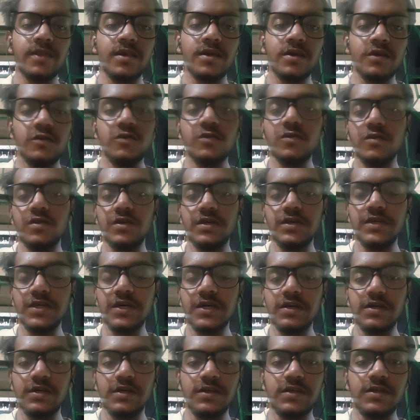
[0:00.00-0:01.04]
So these are
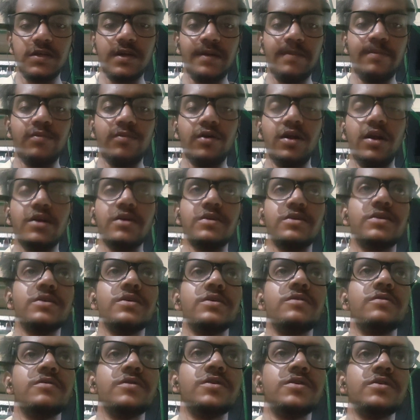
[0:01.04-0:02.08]
the 3 points
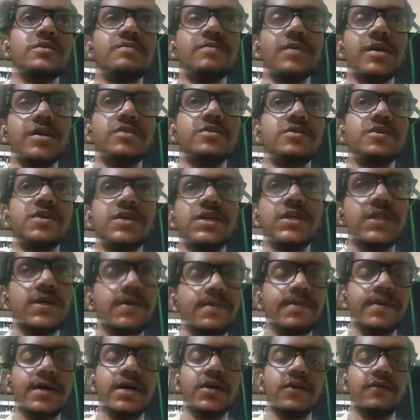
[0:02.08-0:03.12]
which is mentioned in the
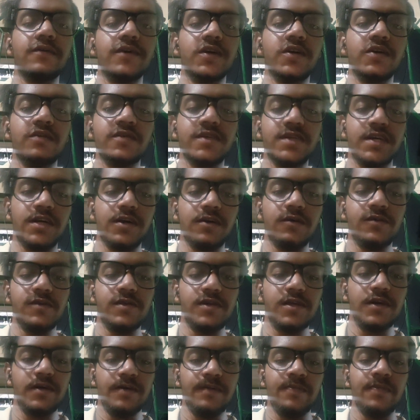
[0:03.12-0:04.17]
part 1 of schedule
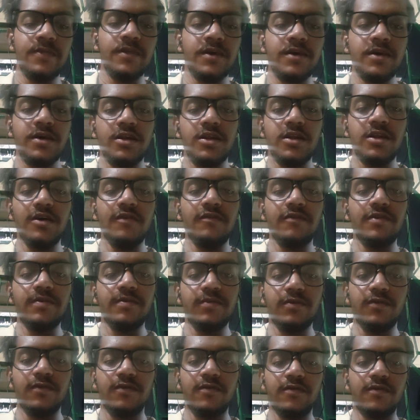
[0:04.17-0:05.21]
3. Now we
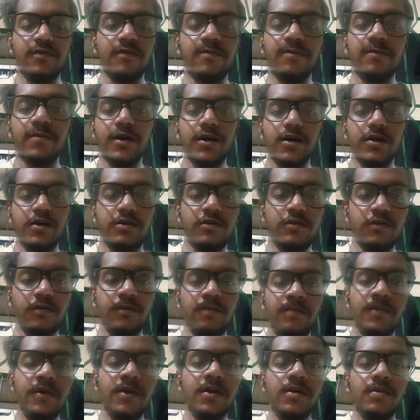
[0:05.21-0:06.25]
move to part 2.
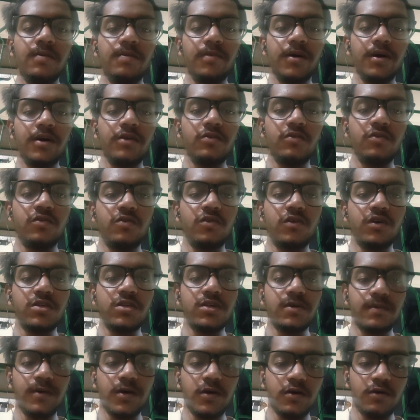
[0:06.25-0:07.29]
Part 2 talks
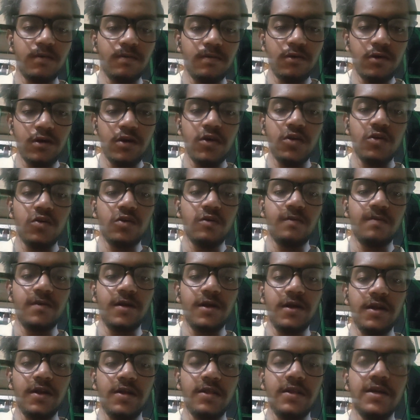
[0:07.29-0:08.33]
about body corporate,
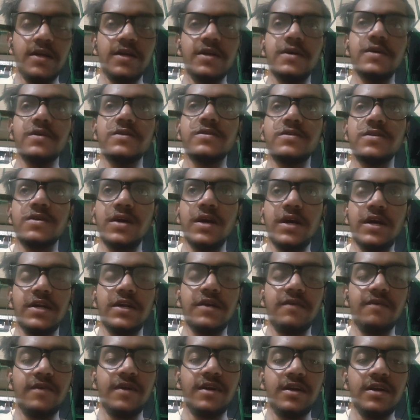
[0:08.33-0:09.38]
that is the
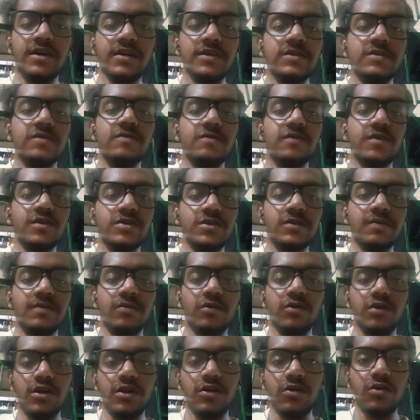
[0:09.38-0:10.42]
activities which a
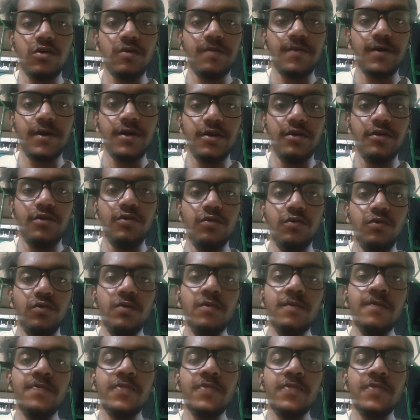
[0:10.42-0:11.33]
body corporate do,